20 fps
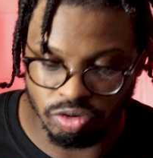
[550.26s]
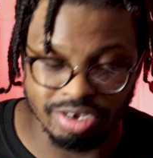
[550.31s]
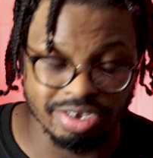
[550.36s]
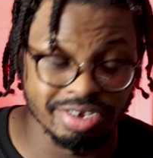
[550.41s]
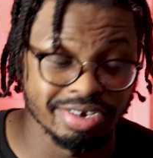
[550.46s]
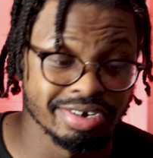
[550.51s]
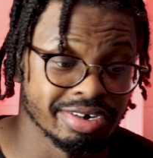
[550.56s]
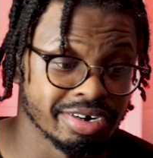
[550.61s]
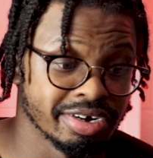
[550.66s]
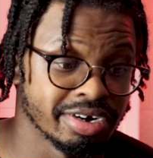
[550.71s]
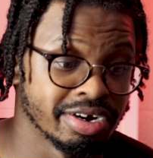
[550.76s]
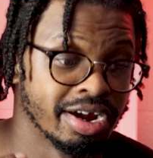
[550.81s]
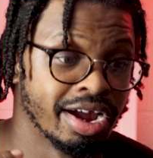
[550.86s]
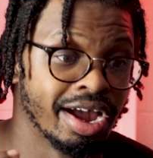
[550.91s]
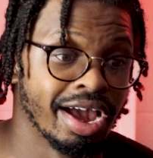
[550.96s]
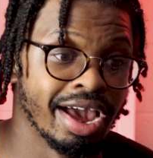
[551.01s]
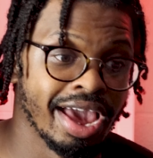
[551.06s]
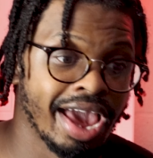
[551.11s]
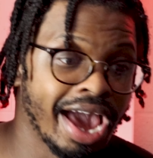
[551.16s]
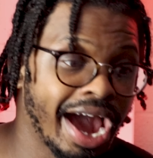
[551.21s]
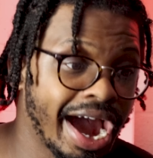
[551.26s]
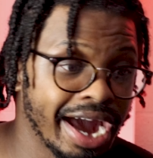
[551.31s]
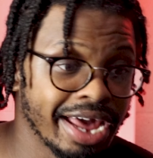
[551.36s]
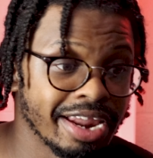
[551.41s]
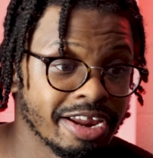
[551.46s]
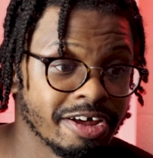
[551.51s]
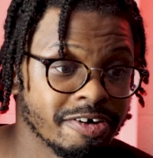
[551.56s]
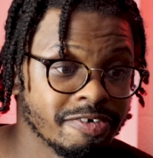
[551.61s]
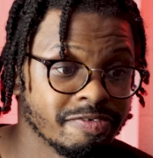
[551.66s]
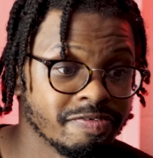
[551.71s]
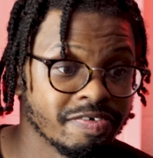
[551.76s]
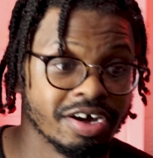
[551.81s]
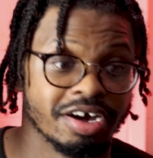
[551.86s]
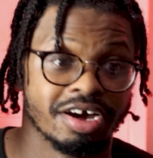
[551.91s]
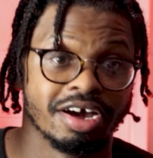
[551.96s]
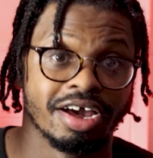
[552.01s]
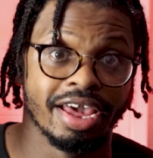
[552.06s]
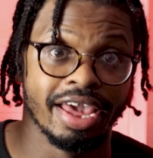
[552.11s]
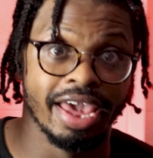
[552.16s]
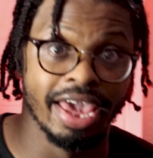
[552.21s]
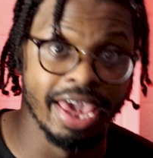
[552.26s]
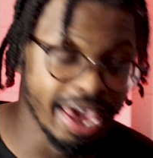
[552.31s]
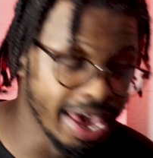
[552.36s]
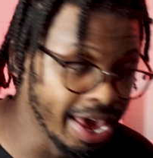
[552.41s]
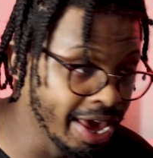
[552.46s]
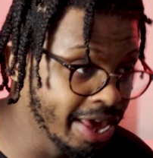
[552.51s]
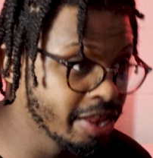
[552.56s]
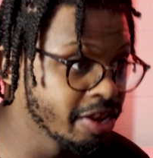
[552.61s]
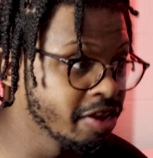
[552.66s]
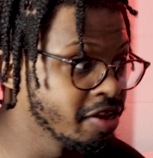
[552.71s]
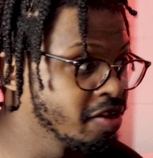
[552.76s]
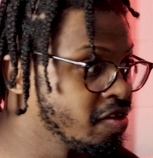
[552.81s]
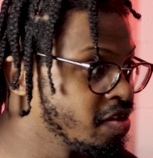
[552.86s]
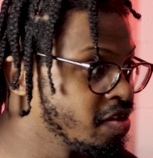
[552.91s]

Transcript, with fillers: were kind of a hint